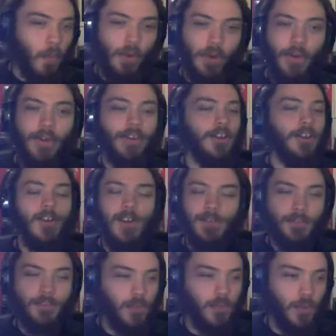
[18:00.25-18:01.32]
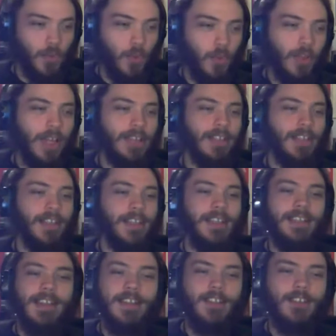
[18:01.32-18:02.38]
work or you're off school and
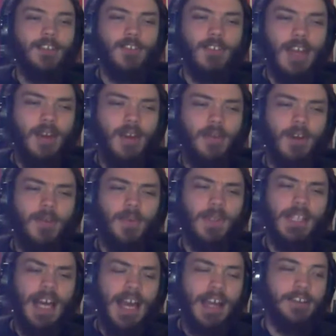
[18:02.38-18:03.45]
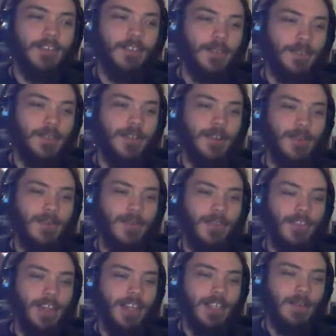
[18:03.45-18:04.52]
you just kind of want to relax and do your own
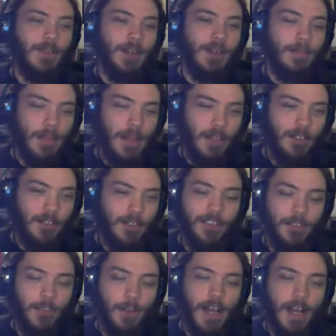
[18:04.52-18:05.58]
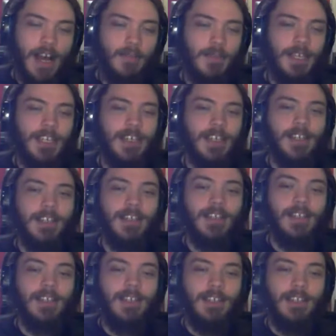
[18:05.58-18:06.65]
thing and you want to melt into your hobby.
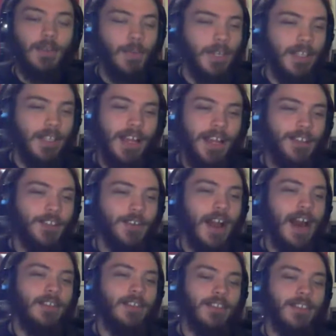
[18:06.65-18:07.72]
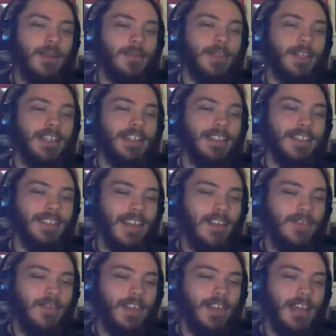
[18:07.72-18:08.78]
You realize you're out of something, and
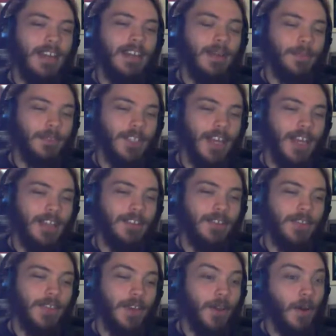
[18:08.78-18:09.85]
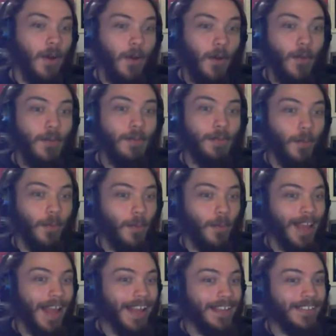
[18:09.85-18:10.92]
instead of getting upset, you think, oh boy,
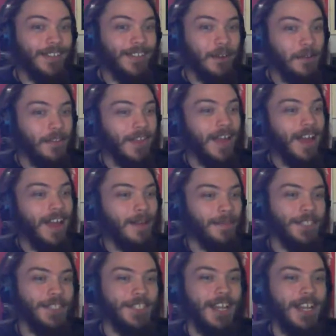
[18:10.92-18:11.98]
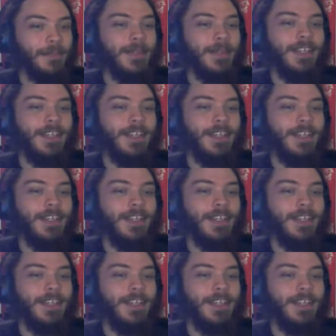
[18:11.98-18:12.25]
I get to go to the hobby shop.